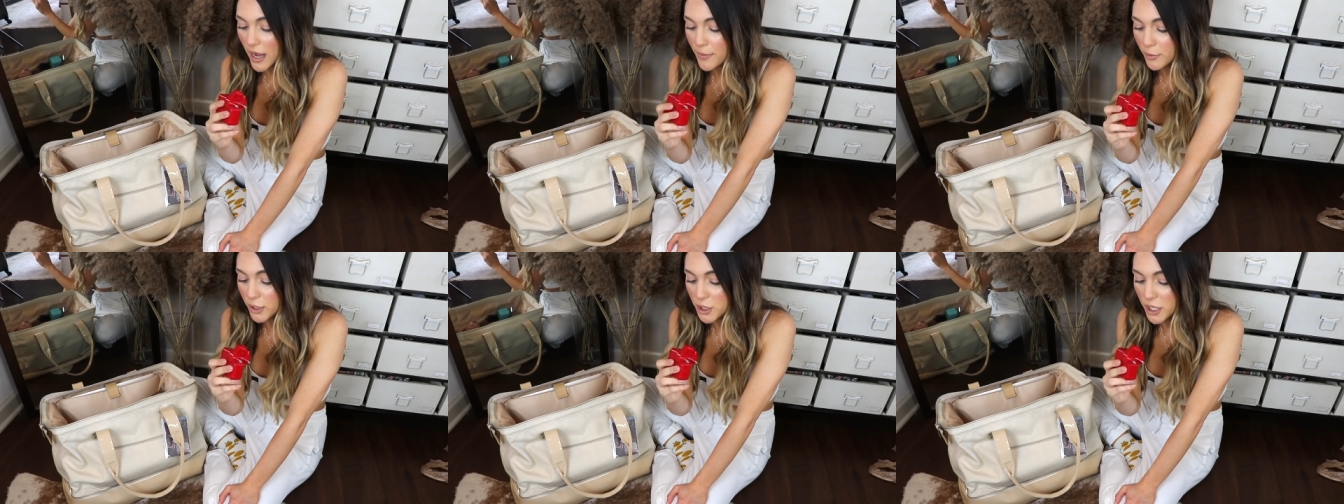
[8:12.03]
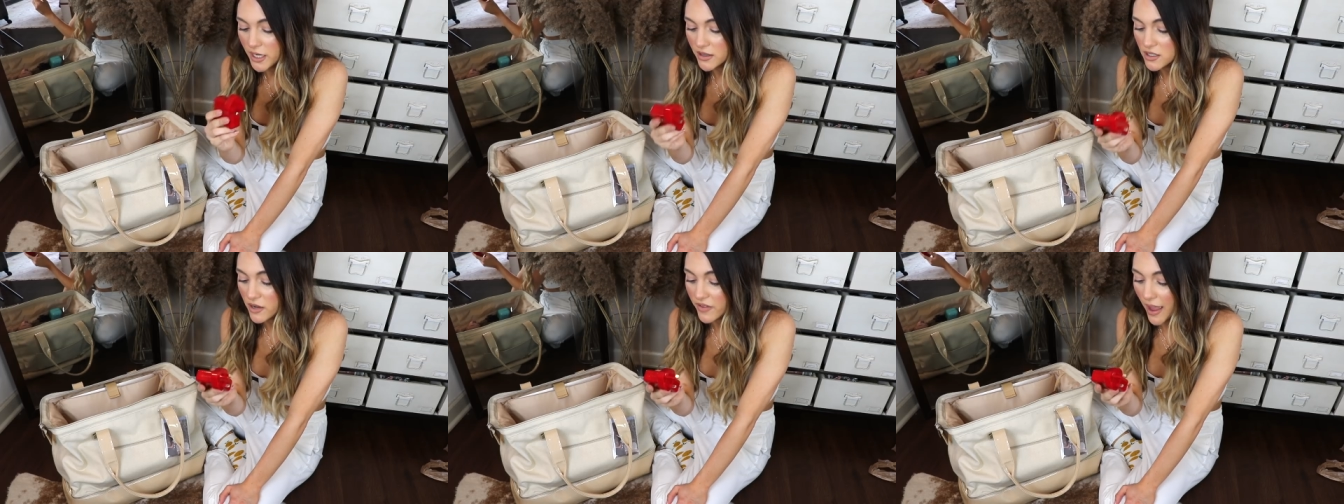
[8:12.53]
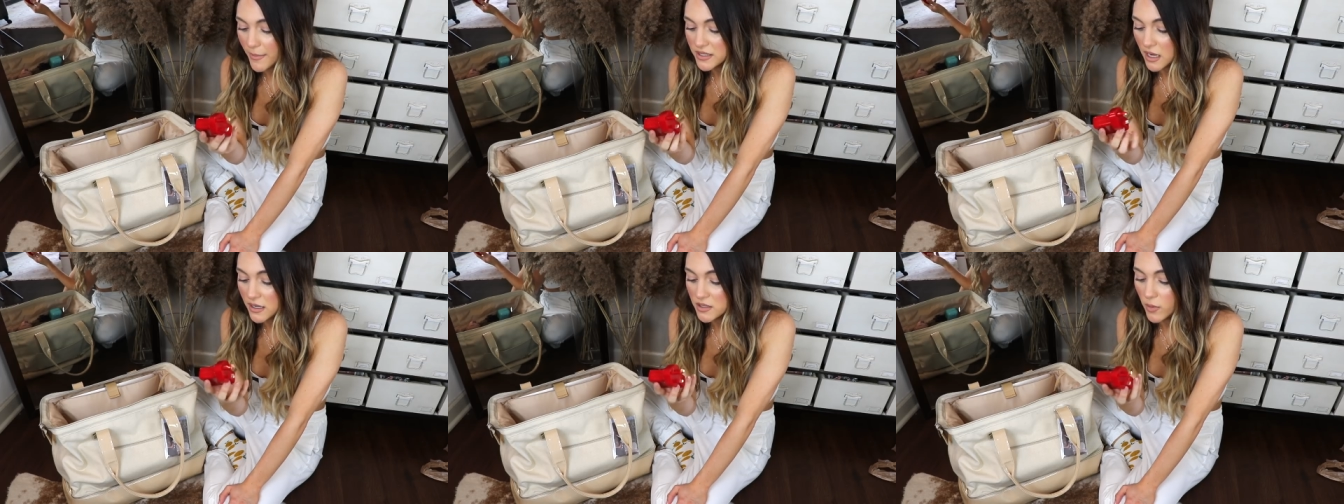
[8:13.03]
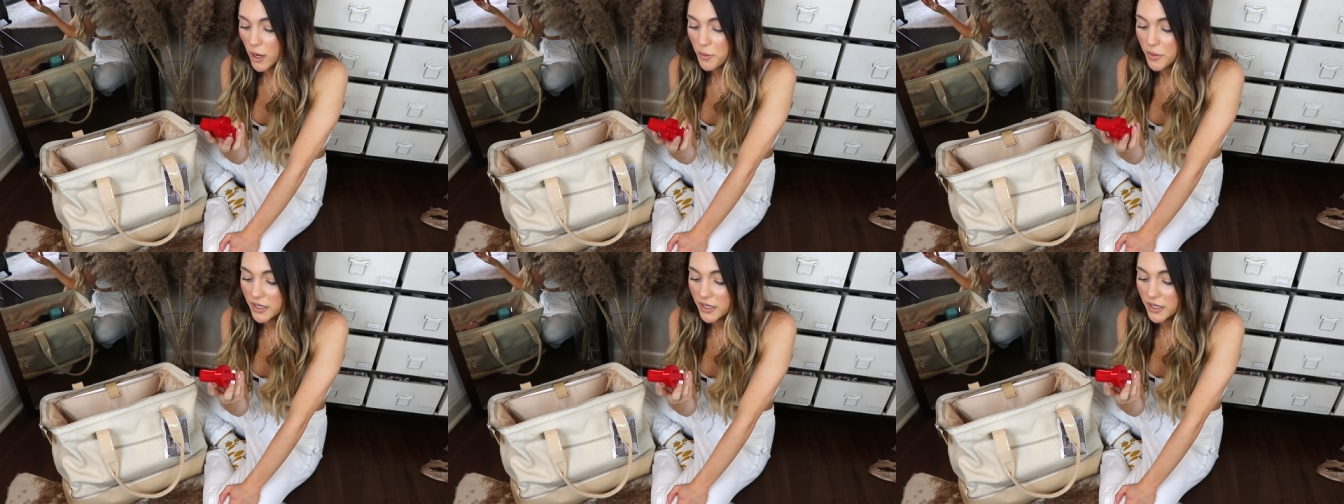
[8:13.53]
I'm pretty sure I got this off of Amazon as well,